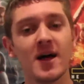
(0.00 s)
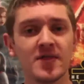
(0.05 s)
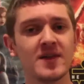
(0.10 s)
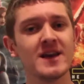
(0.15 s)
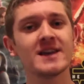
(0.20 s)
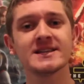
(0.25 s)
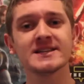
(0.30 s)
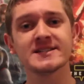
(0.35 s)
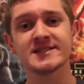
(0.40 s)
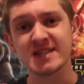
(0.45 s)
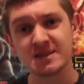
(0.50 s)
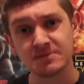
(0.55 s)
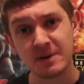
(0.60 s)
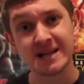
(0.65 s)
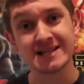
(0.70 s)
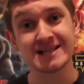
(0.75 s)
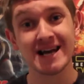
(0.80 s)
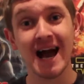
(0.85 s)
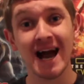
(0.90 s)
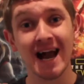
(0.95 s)
This is the
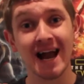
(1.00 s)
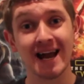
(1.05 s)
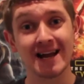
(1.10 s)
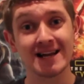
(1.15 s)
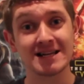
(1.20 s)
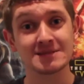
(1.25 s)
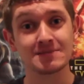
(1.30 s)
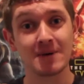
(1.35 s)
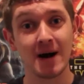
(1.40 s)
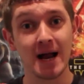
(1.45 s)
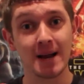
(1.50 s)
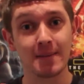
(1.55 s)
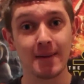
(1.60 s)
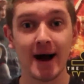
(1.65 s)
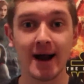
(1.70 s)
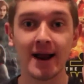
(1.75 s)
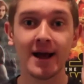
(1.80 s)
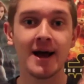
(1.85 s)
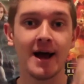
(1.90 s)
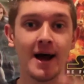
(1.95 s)
spectacular
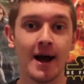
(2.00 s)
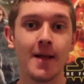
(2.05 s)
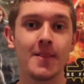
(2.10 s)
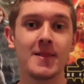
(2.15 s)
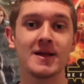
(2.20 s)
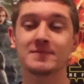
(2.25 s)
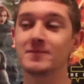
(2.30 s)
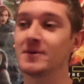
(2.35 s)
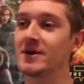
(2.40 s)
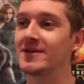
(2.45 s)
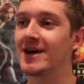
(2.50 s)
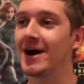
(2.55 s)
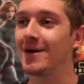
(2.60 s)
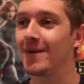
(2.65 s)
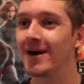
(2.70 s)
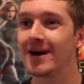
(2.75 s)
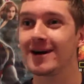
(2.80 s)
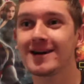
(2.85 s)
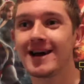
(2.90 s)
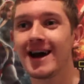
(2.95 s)
Spider-Man. Let's put it that
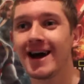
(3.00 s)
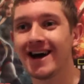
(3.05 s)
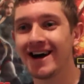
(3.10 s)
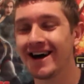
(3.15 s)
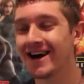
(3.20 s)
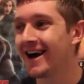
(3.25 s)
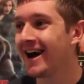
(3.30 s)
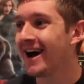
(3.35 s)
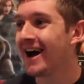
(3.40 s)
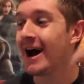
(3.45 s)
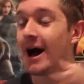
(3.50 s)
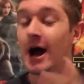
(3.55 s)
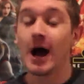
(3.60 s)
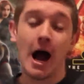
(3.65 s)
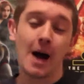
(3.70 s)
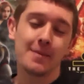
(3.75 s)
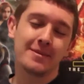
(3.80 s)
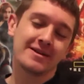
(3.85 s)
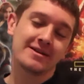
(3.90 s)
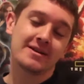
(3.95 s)
way, yeah.
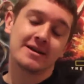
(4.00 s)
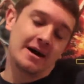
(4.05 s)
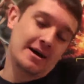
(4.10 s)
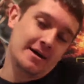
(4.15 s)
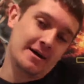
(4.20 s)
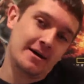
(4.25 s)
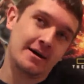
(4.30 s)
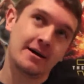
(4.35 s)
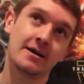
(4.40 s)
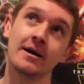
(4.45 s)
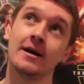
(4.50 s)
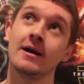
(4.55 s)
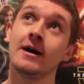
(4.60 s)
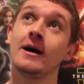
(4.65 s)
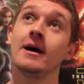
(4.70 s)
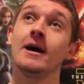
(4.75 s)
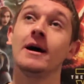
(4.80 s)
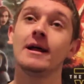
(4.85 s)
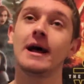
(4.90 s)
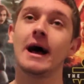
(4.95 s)
I mean,
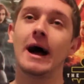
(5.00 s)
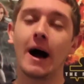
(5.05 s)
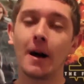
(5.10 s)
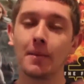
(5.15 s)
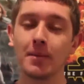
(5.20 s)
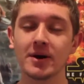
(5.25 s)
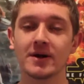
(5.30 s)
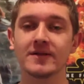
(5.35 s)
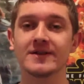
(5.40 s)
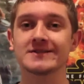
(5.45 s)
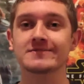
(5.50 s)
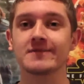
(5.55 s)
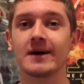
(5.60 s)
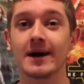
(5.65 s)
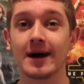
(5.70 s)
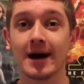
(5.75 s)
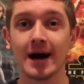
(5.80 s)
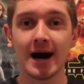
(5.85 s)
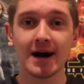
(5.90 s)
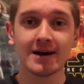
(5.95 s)
I'll put it this
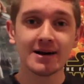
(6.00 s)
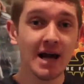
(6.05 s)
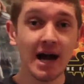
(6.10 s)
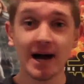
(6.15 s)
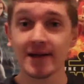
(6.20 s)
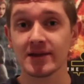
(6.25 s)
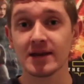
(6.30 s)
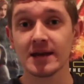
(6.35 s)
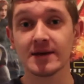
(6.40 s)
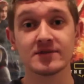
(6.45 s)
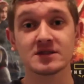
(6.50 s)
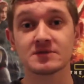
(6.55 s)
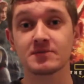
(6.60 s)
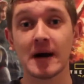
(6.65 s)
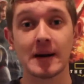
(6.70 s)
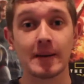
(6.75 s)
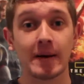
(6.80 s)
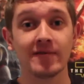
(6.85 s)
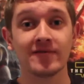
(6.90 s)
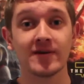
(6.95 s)
way. I like the other
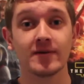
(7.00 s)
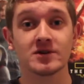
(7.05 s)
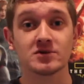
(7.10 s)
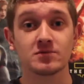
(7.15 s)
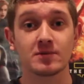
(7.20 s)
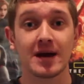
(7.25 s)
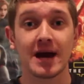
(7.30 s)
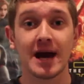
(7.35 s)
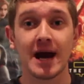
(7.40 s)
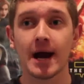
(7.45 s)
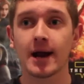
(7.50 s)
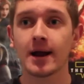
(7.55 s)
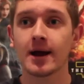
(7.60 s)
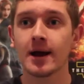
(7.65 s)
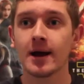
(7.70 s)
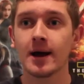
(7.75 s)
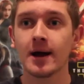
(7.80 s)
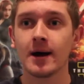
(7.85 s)
Spider-Man films we had.